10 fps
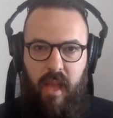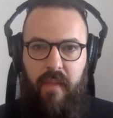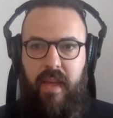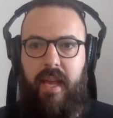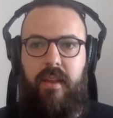
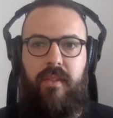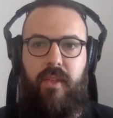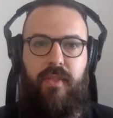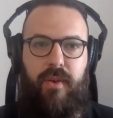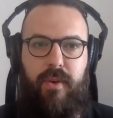And then
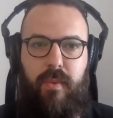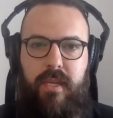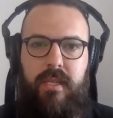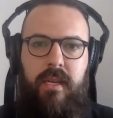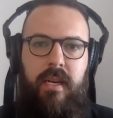the third
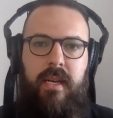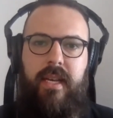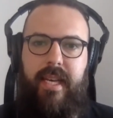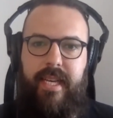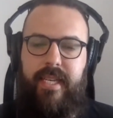one
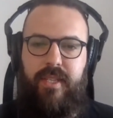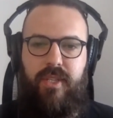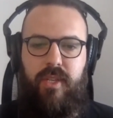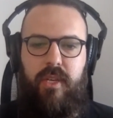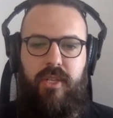
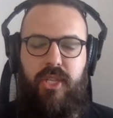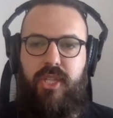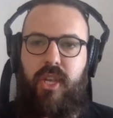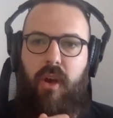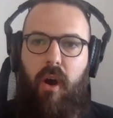is just